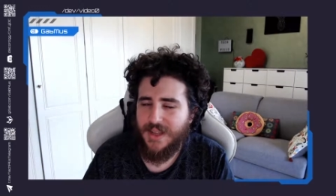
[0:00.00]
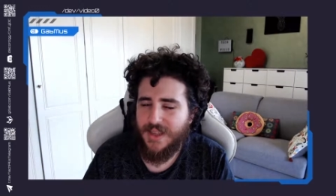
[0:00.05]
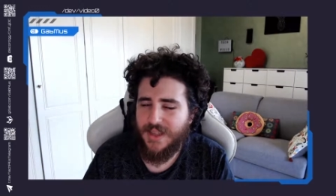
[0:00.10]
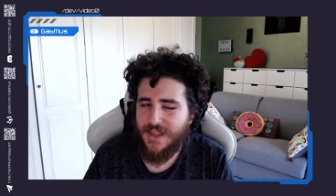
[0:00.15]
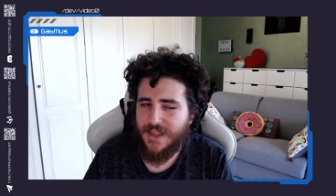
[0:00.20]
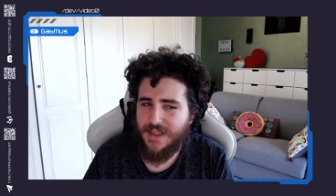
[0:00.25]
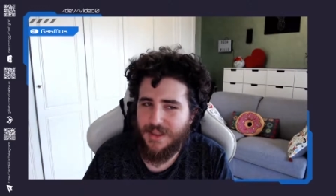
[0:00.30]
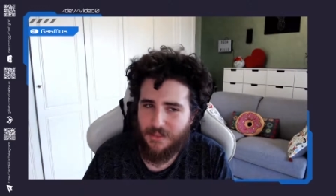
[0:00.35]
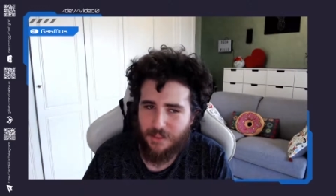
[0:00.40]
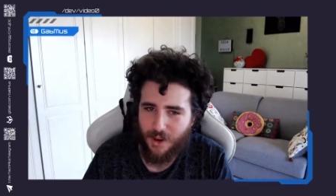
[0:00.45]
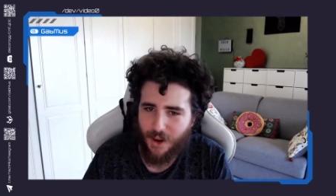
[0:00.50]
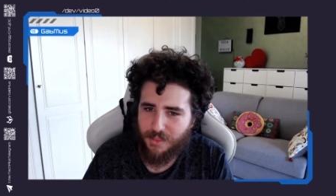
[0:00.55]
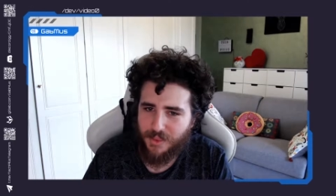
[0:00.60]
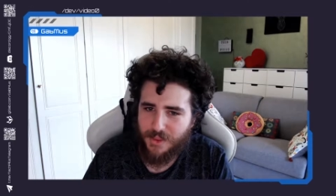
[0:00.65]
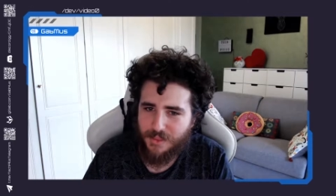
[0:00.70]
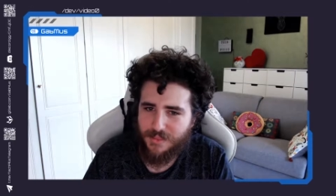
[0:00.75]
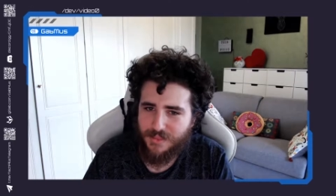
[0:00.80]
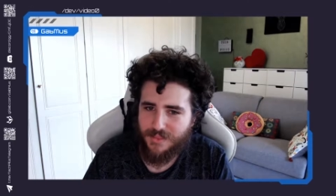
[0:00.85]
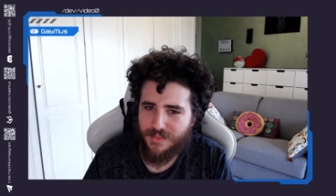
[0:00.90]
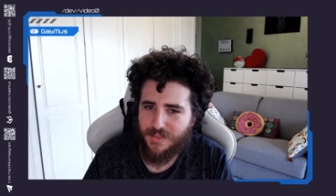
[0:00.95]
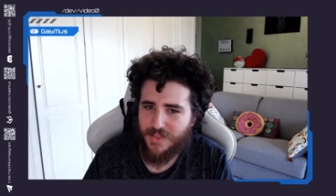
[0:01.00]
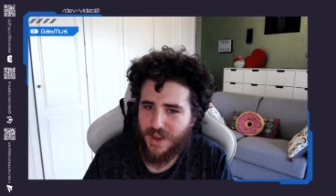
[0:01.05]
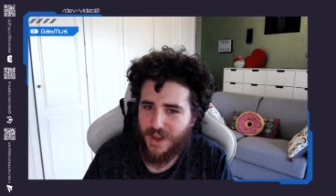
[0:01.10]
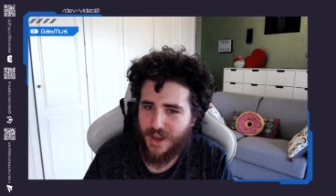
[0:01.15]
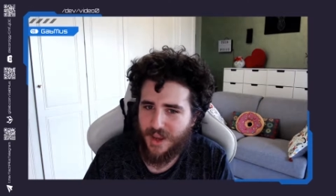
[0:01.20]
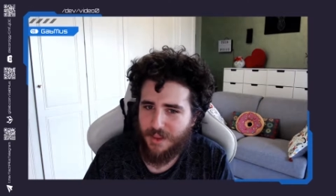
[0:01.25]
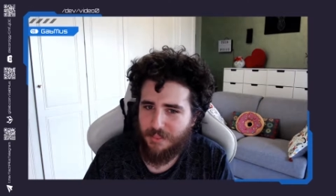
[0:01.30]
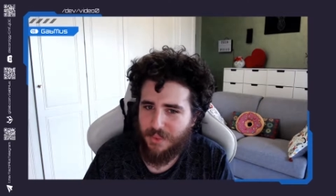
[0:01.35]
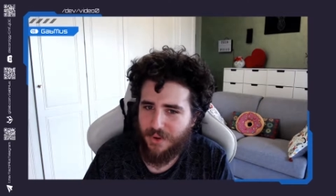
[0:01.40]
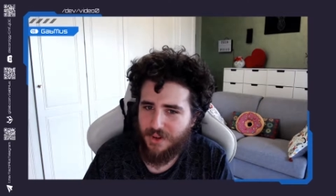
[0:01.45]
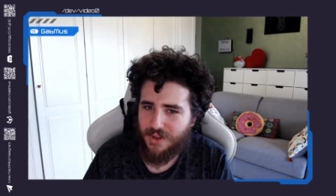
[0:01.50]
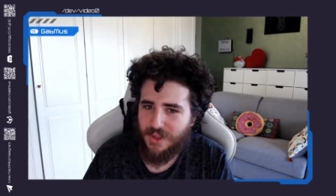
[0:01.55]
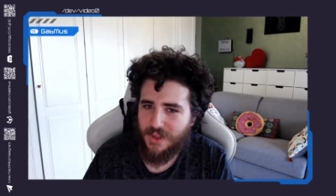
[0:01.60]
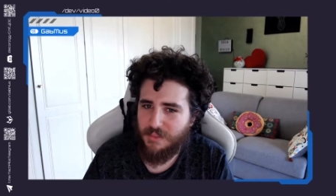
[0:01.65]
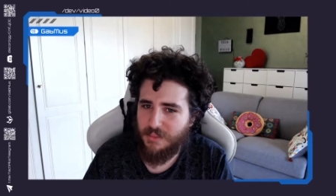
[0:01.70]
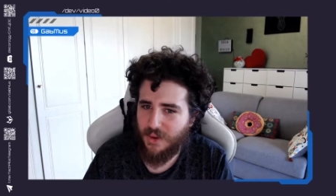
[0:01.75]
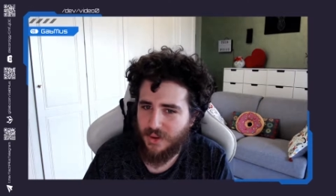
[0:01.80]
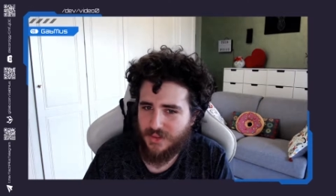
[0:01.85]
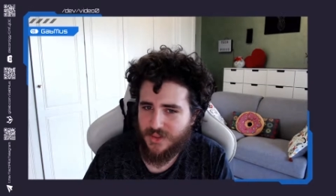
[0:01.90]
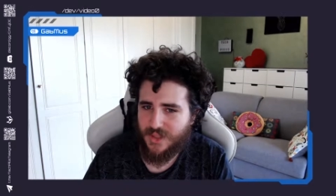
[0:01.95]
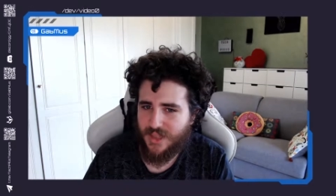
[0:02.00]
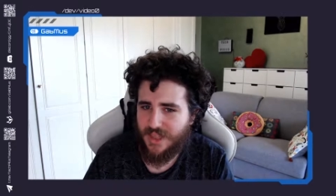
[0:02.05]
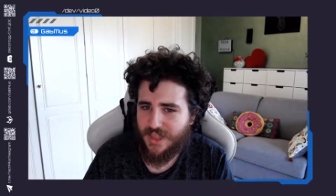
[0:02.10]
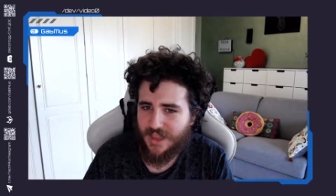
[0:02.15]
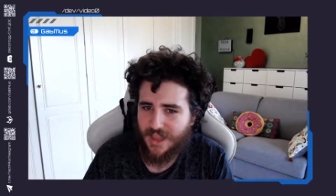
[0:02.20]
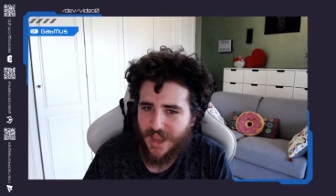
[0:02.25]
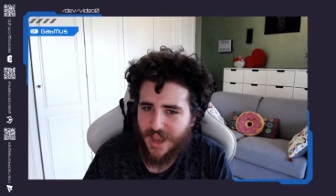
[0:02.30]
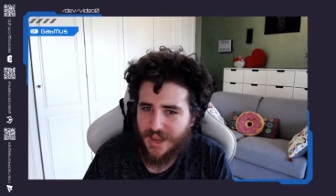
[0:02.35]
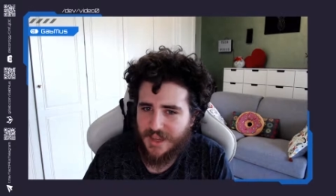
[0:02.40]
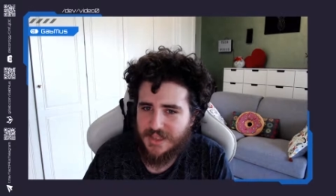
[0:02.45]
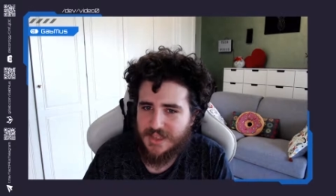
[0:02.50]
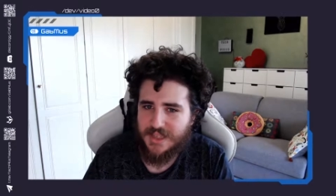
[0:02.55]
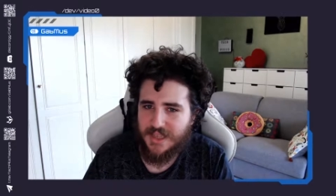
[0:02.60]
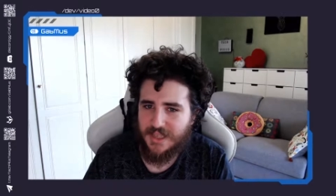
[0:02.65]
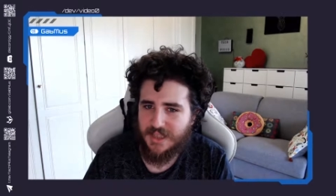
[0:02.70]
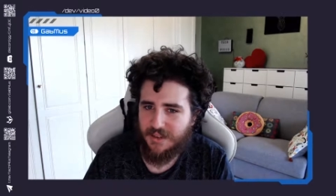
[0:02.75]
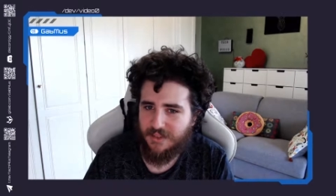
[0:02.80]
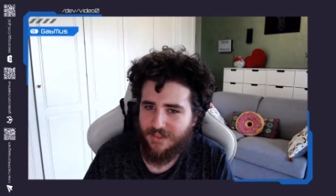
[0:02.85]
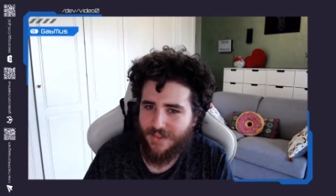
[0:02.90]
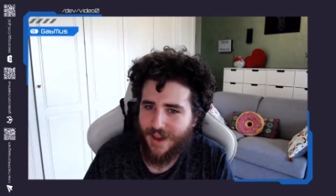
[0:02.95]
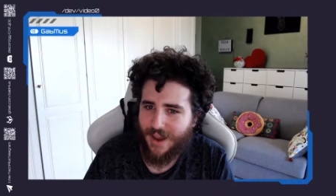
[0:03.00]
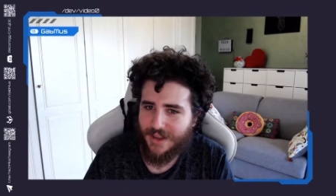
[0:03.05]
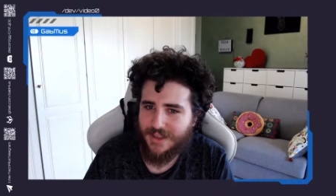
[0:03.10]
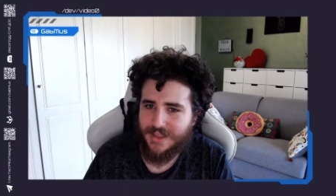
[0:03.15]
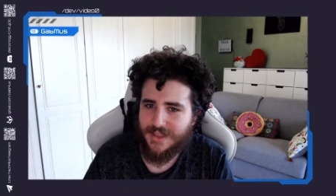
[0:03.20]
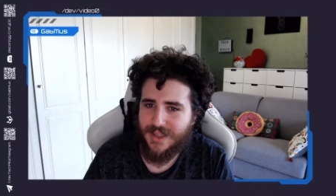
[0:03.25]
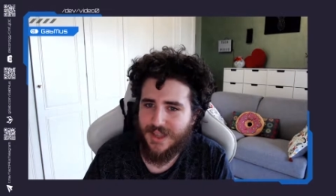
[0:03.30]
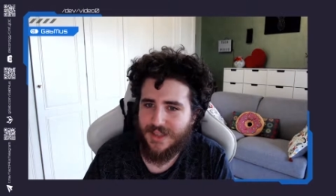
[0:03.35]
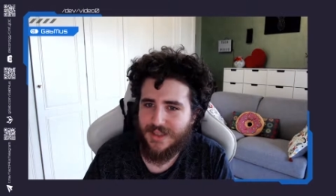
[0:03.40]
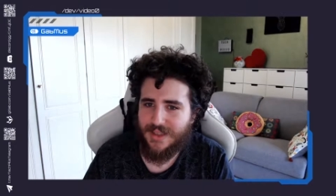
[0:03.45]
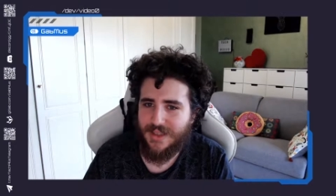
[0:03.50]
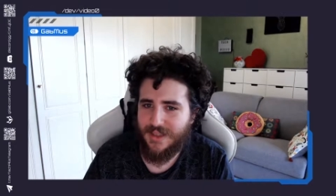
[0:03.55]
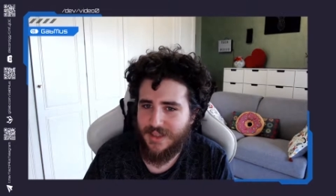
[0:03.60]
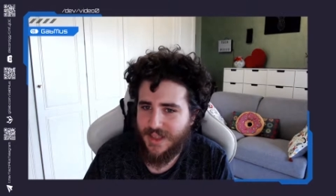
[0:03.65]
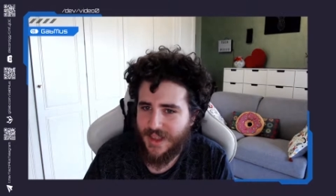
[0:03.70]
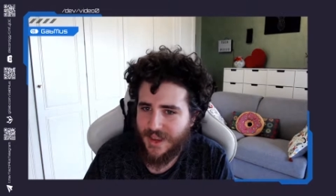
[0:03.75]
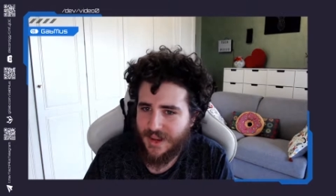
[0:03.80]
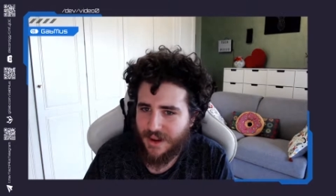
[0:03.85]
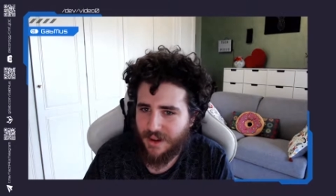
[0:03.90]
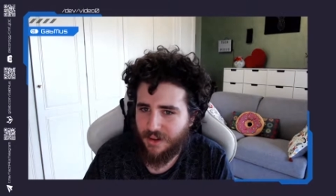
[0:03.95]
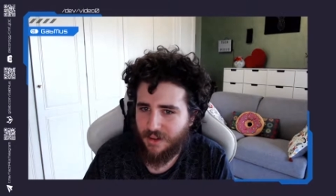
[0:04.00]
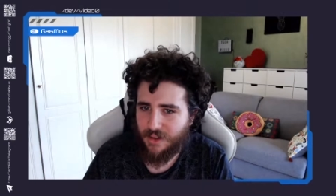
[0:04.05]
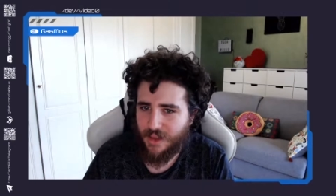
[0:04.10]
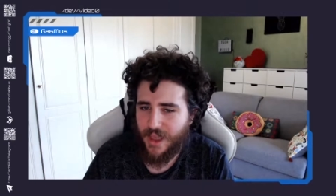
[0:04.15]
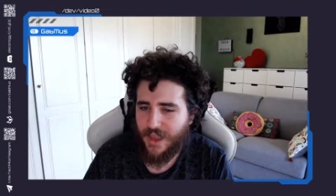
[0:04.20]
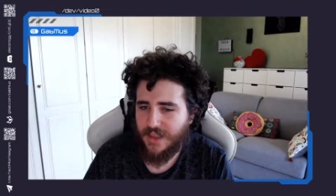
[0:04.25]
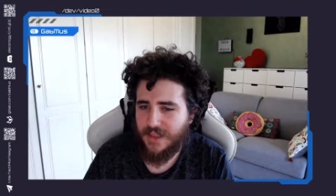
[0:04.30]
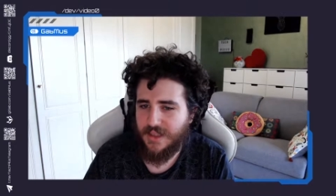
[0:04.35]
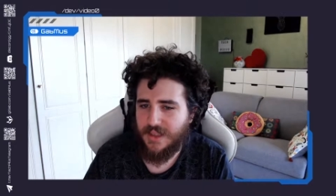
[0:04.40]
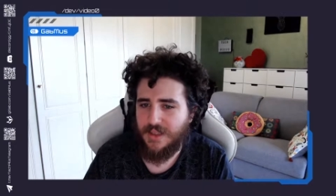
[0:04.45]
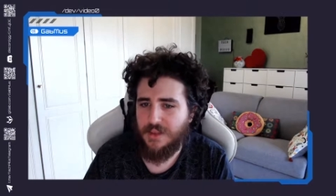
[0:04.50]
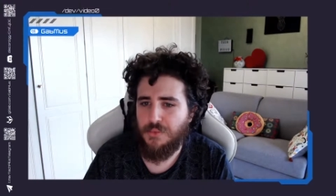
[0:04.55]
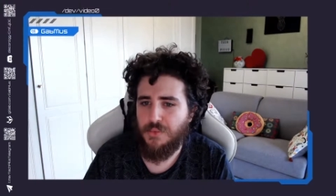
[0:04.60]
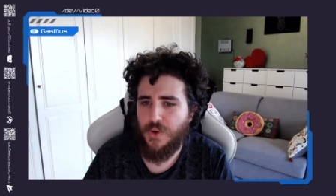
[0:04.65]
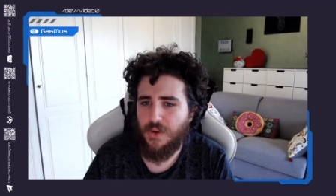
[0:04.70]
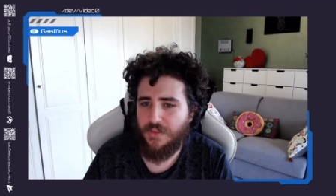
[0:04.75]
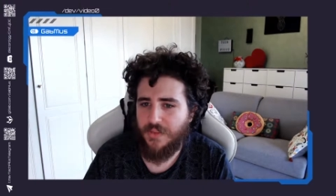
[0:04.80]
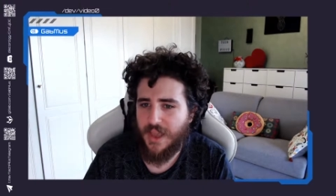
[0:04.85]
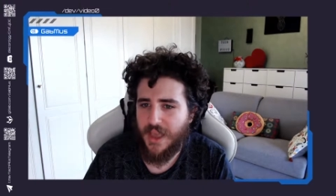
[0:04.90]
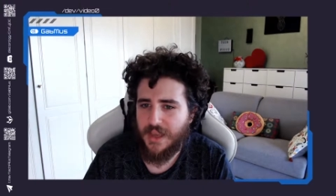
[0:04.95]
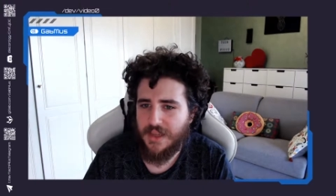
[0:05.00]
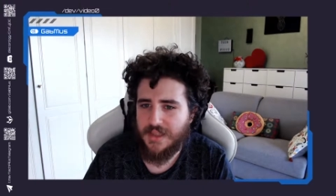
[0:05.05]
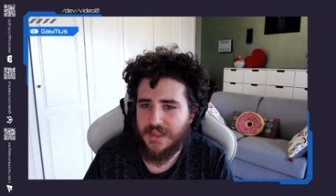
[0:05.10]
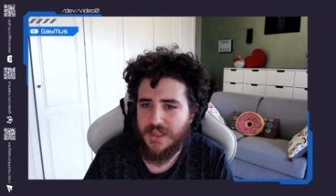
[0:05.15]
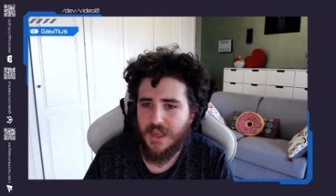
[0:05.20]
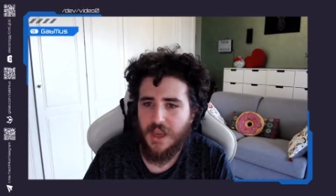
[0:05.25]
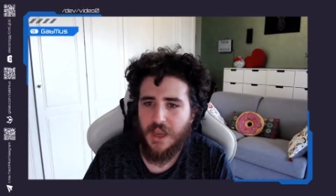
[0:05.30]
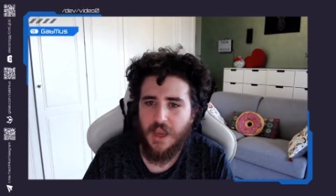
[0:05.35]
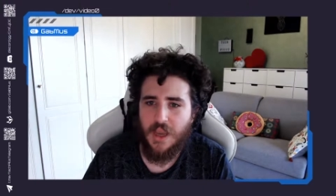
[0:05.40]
The problem apparently mostly lies in the fact that the data collected reflects